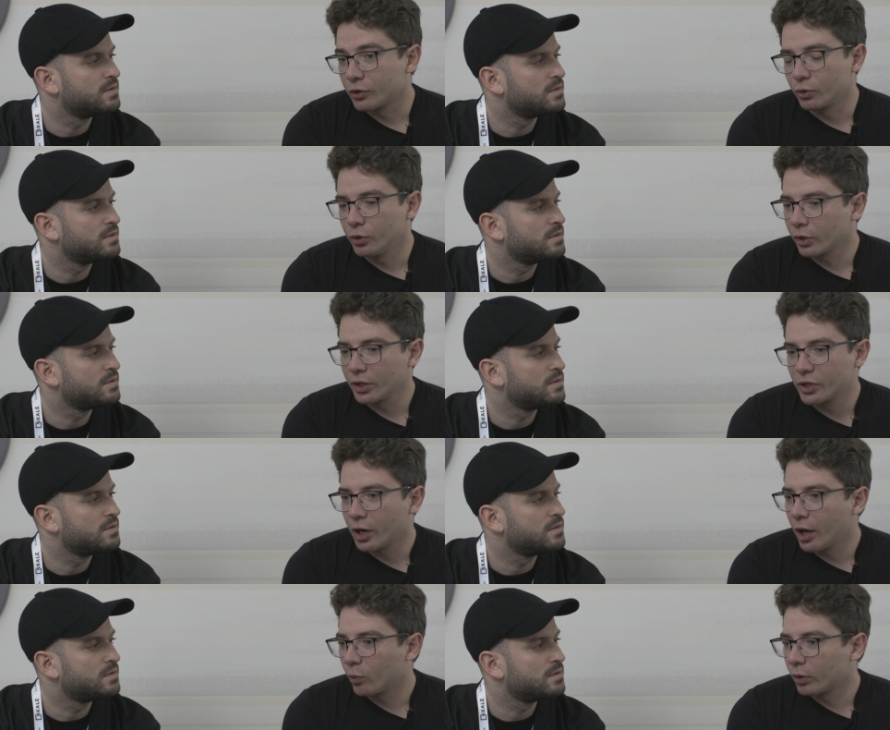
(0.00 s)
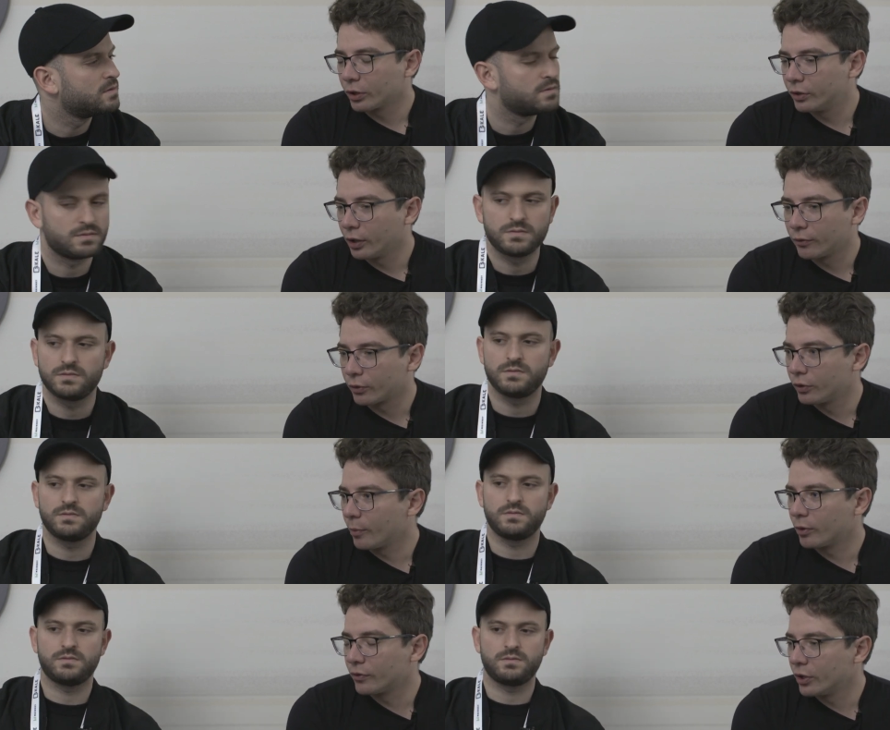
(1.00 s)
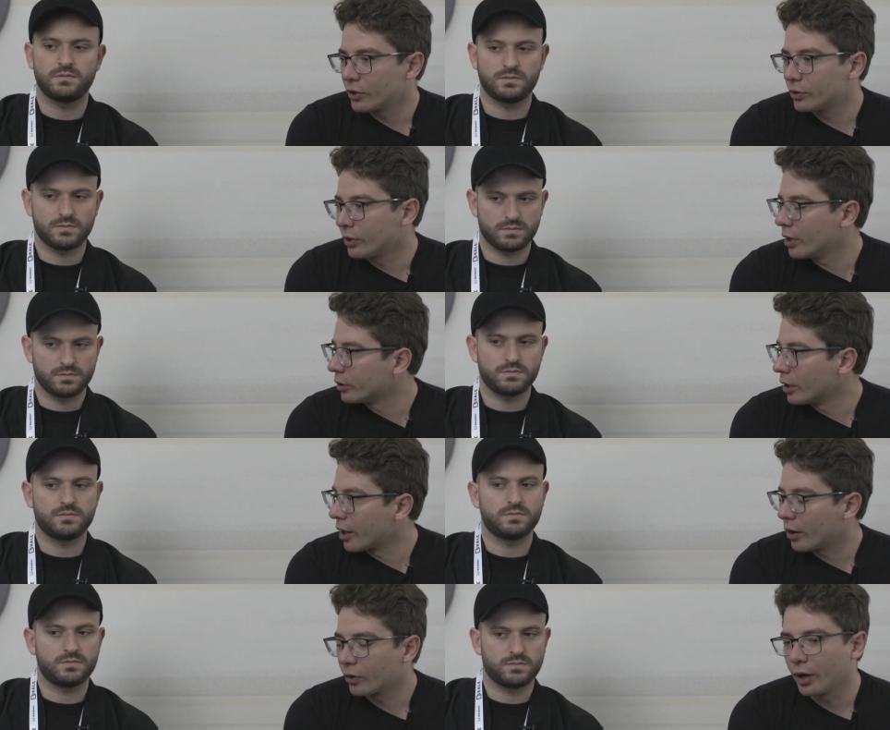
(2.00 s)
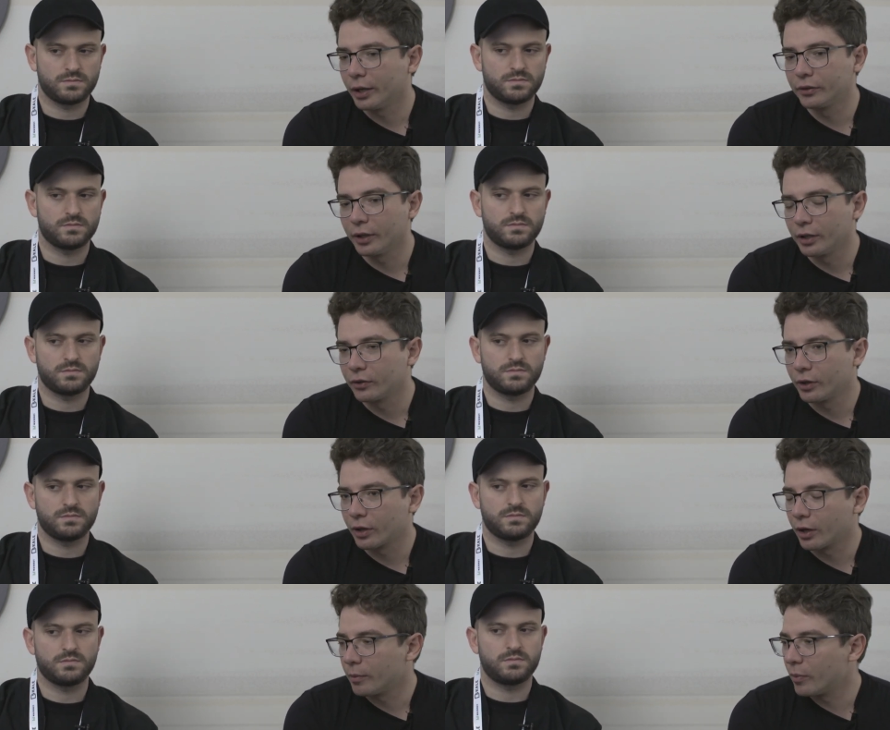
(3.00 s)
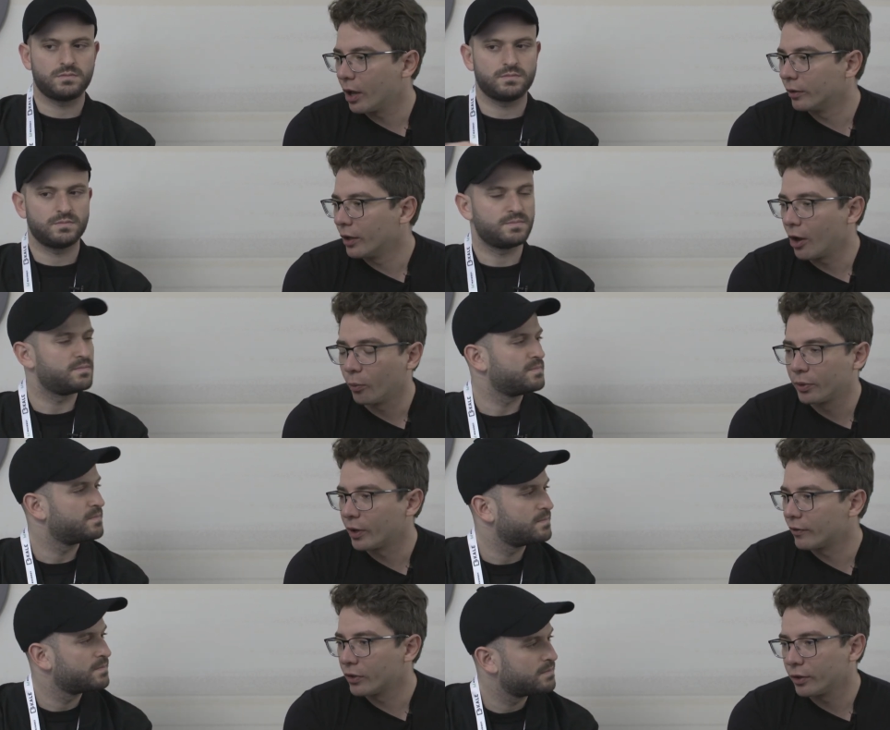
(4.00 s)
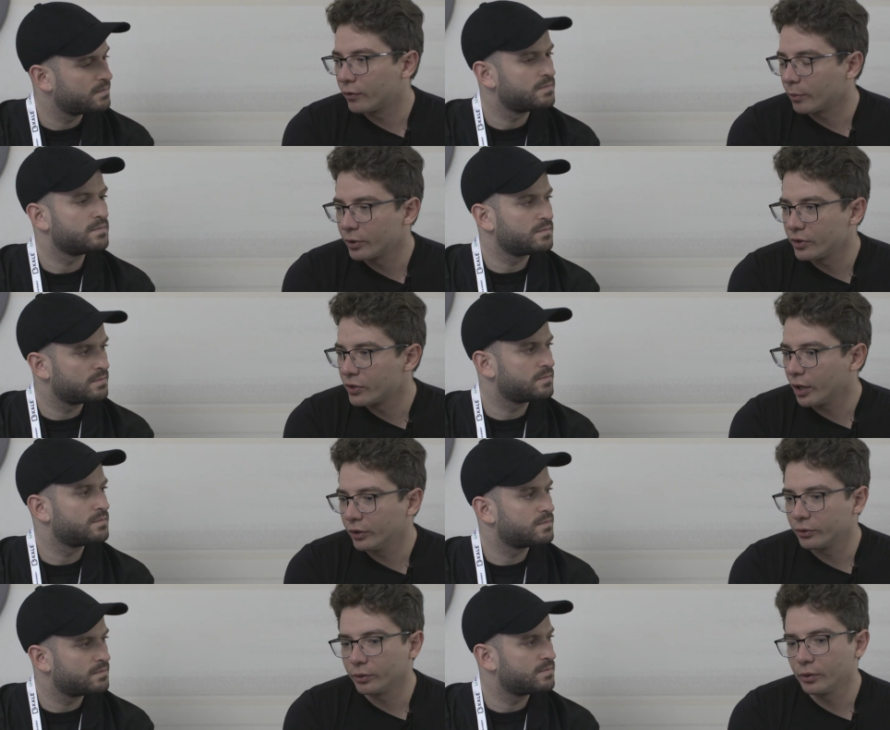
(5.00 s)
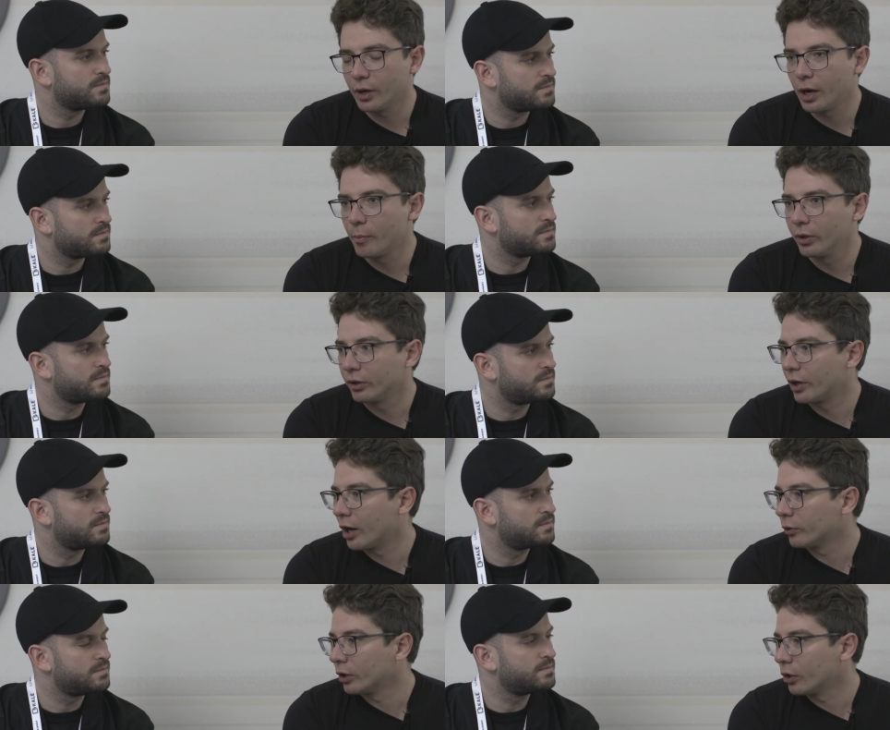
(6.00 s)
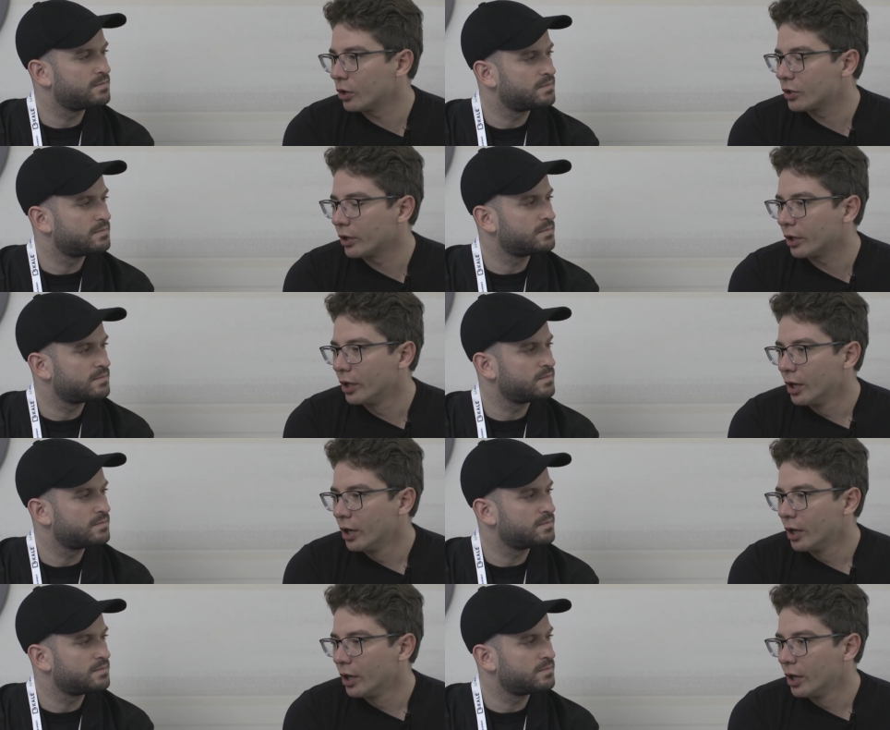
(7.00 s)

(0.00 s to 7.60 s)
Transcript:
Speaker 1: so Jurgis and I worked uh, for a number of years together at Algorand and uh, kind of helped with everything from the design to uh, build it out and launching it.